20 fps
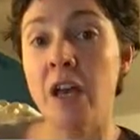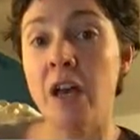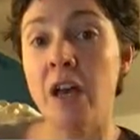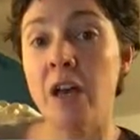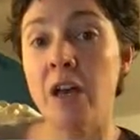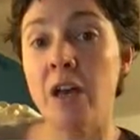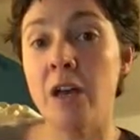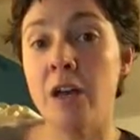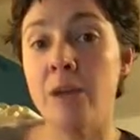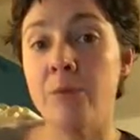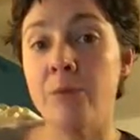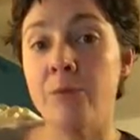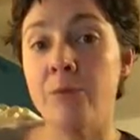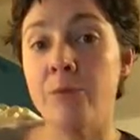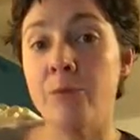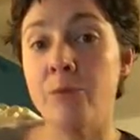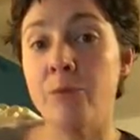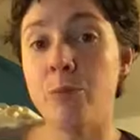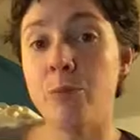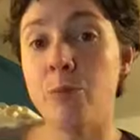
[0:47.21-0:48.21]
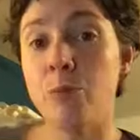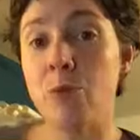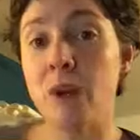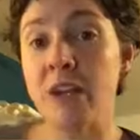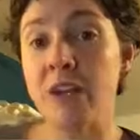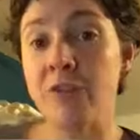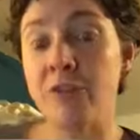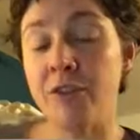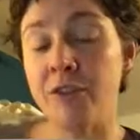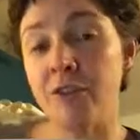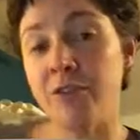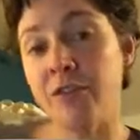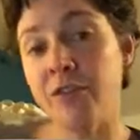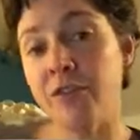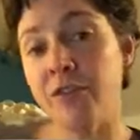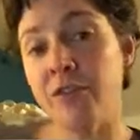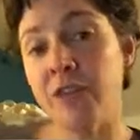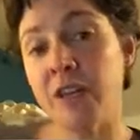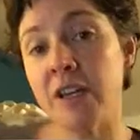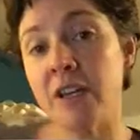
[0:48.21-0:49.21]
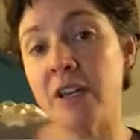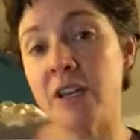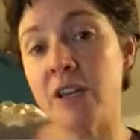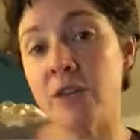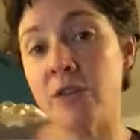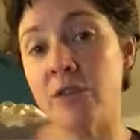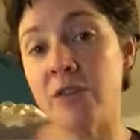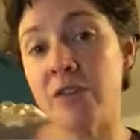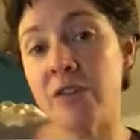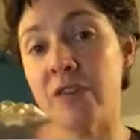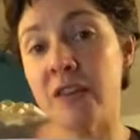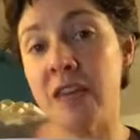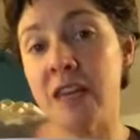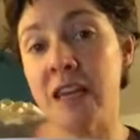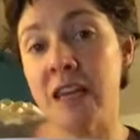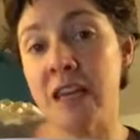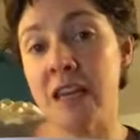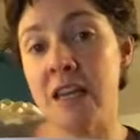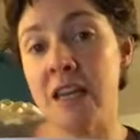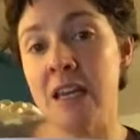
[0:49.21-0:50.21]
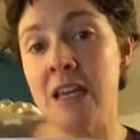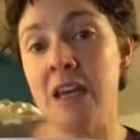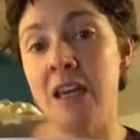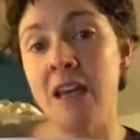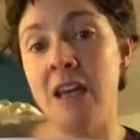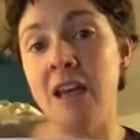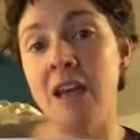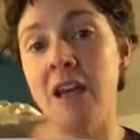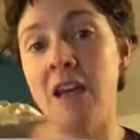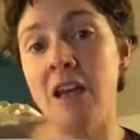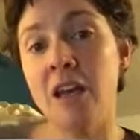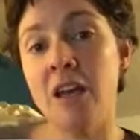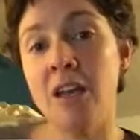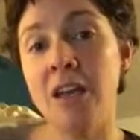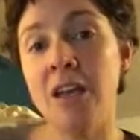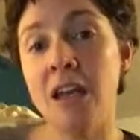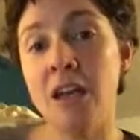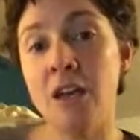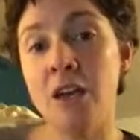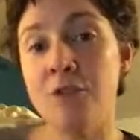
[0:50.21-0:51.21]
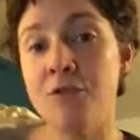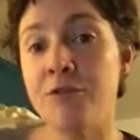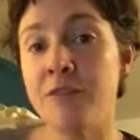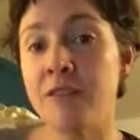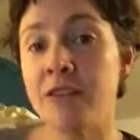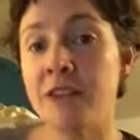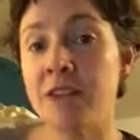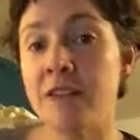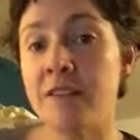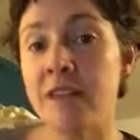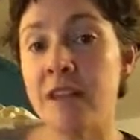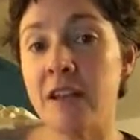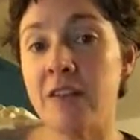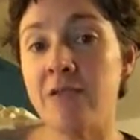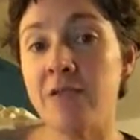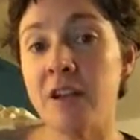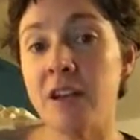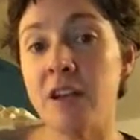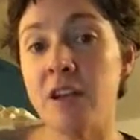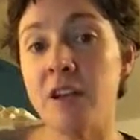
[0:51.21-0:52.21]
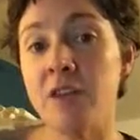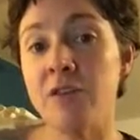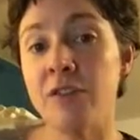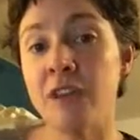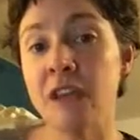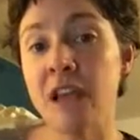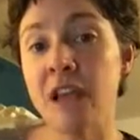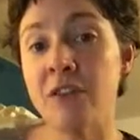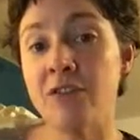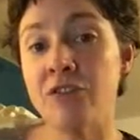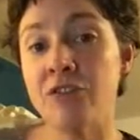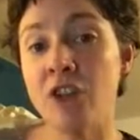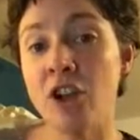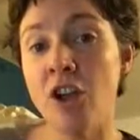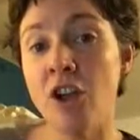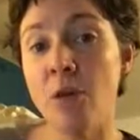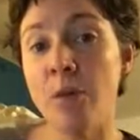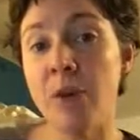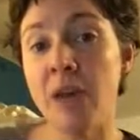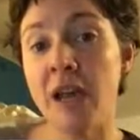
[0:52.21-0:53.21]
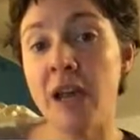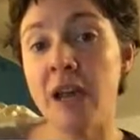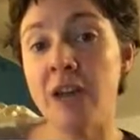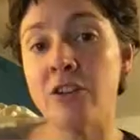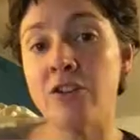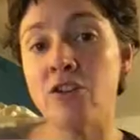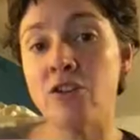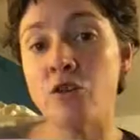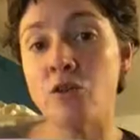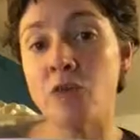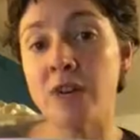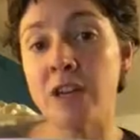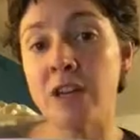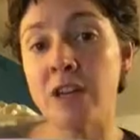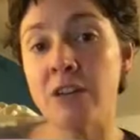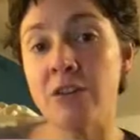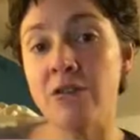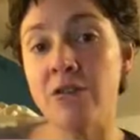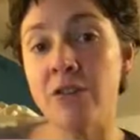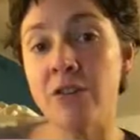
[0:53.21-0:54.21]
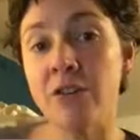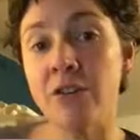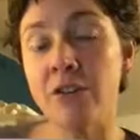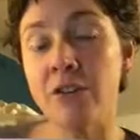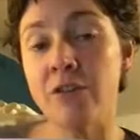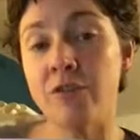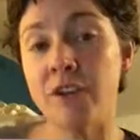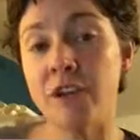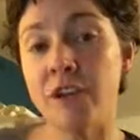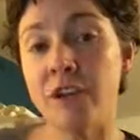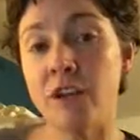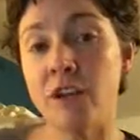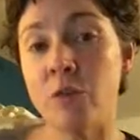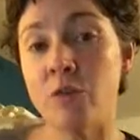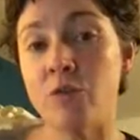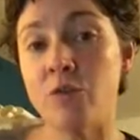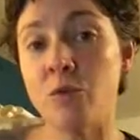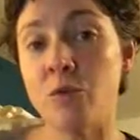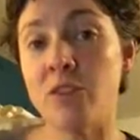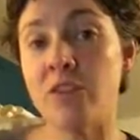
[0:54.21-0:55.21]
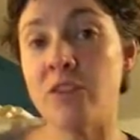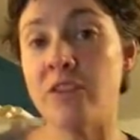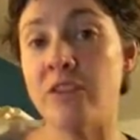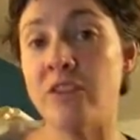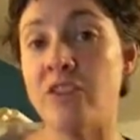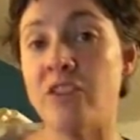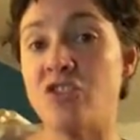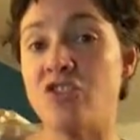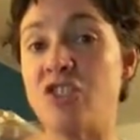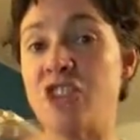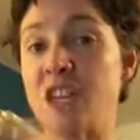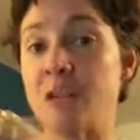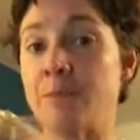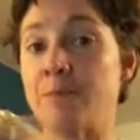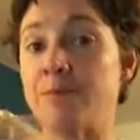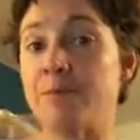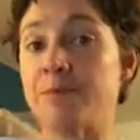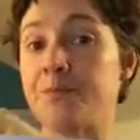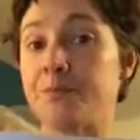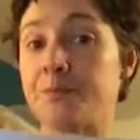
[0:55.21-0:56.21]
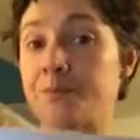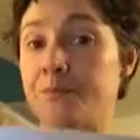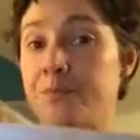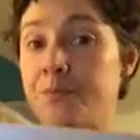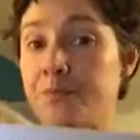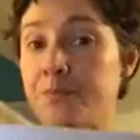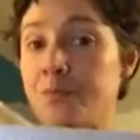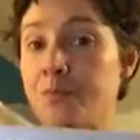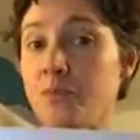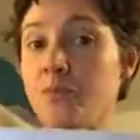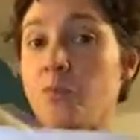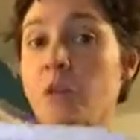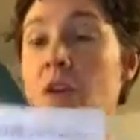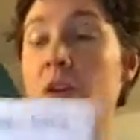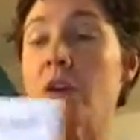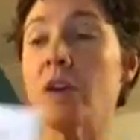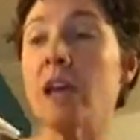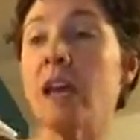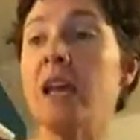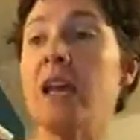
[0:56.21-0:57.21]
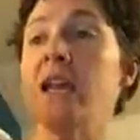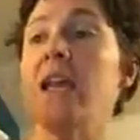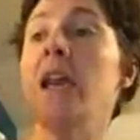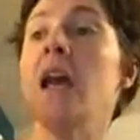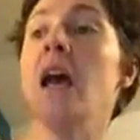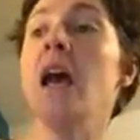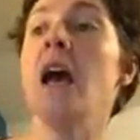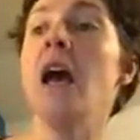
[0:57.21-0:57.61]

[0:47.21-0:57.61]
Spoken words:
red for the first finger notes, the E, yellow for the second finger note, the F sharp, and green for the third finger note, which is the G. Okay,